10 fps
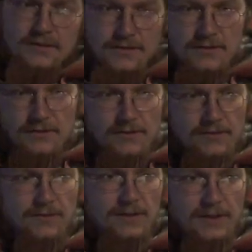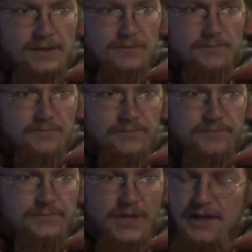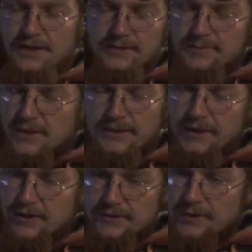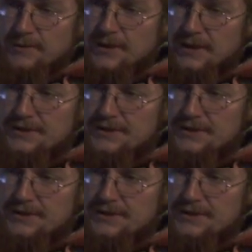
so i'm tired and burned out. Normally